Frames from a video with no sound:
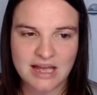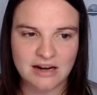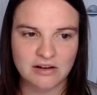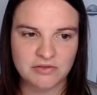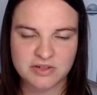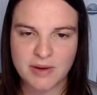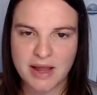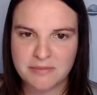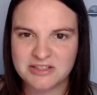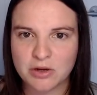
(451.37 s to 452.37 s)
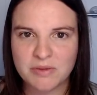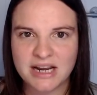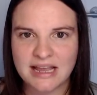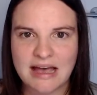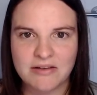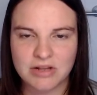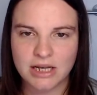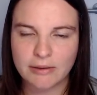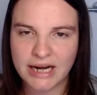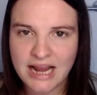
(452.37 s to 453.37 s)
I'd love to own, Dominic
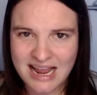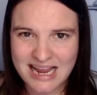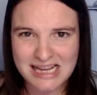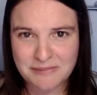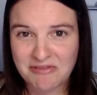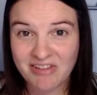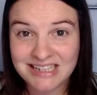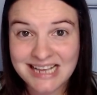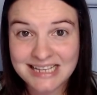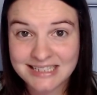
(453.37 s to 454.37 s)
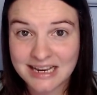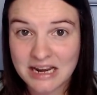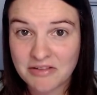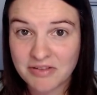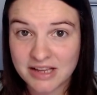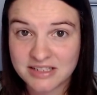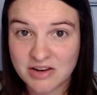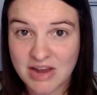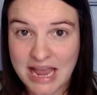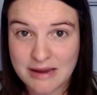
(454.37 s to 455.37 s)
Calvert-Lewin. He's been fantastic in the first
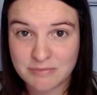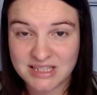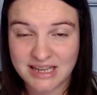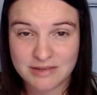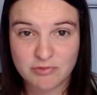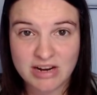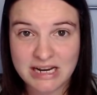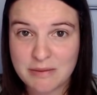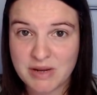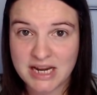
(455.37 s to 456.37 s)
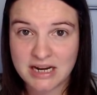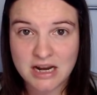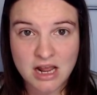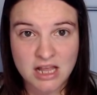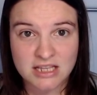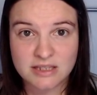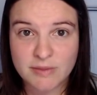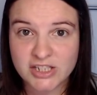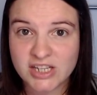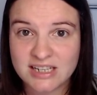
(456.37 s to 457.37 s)
2 games. He's really been
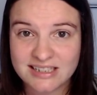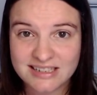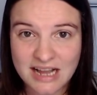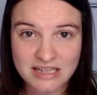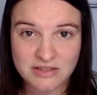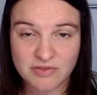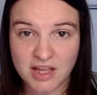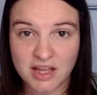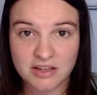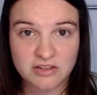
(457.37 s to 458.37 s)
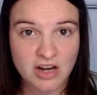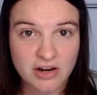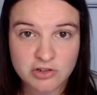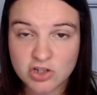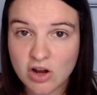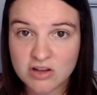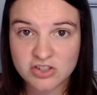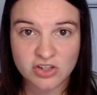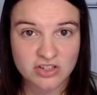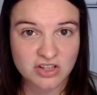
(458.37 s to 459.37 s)
smashing the stats for, you know,
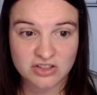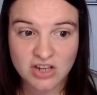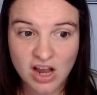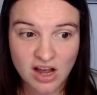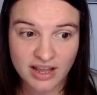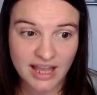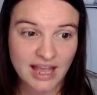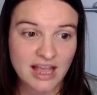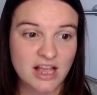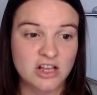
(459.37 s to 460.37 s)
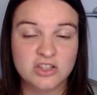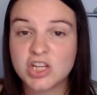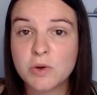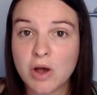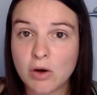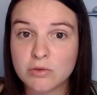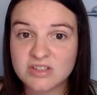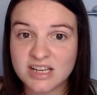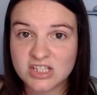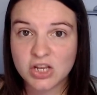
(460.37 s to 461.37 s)
shots on target, 2
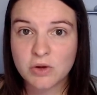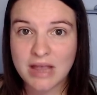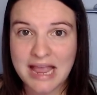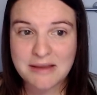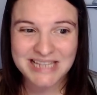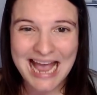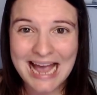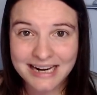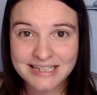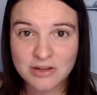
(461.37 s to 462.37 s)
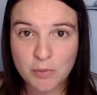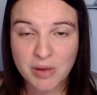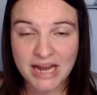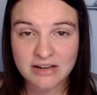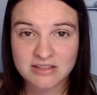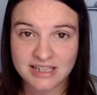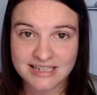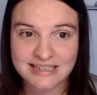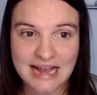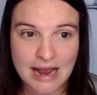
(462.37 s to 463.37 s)
goals in 2 games, and he's on
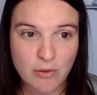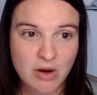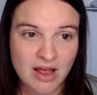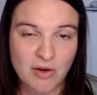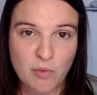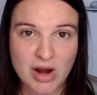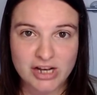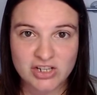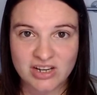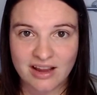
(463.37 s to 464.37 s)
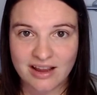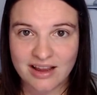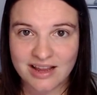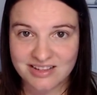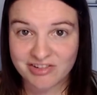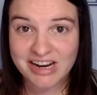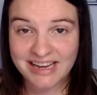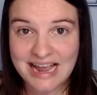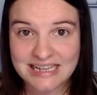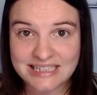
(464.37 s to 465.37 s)
penalties now, which is
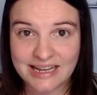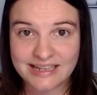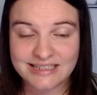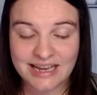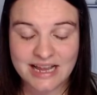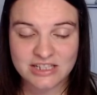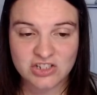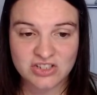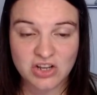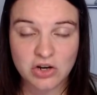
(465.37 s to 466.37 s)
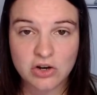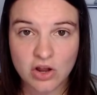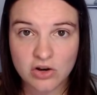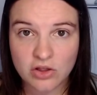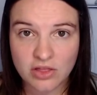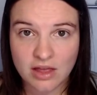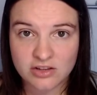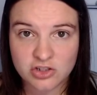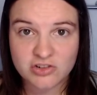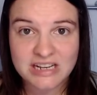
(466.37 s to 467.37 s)
really exciting. It's just another
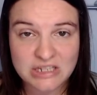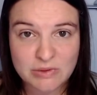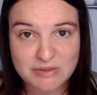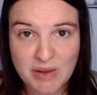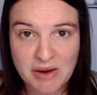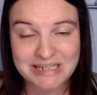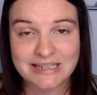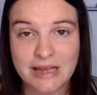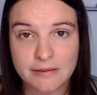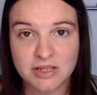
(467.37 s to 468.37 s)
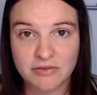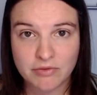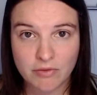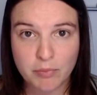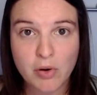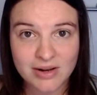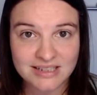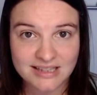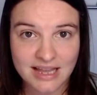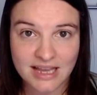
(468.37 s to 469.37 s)
string to his bow in terms of
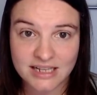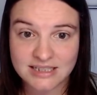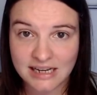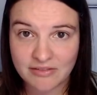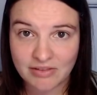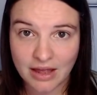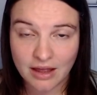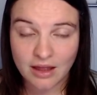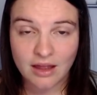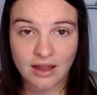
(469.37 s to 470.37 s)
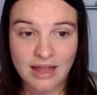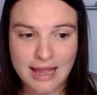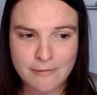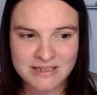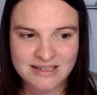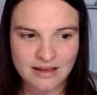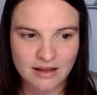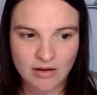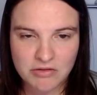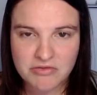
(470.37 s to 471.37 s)
points that he can deliver. He was
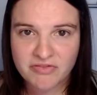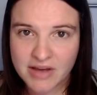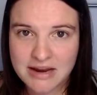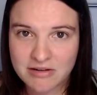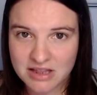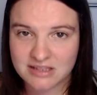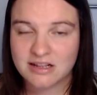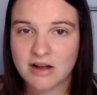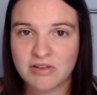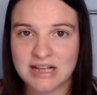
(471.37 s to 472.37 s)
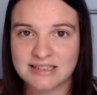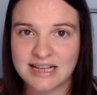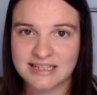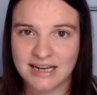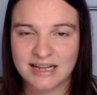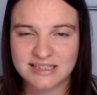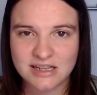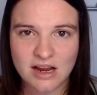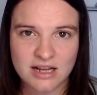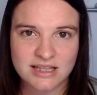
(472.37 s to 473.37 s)
on fire at the start of last season. He
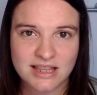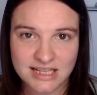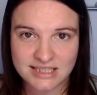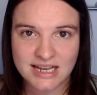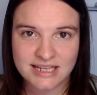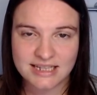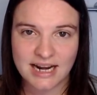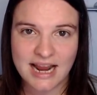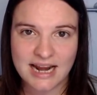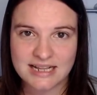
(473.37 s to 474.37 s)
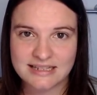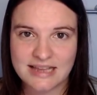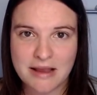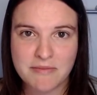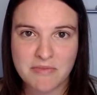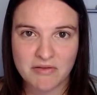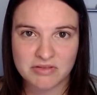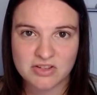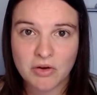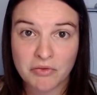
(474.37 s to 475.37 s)
started this season in the same
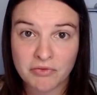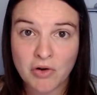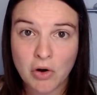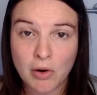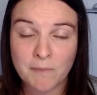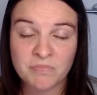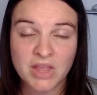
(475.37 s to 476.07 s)
sort of form.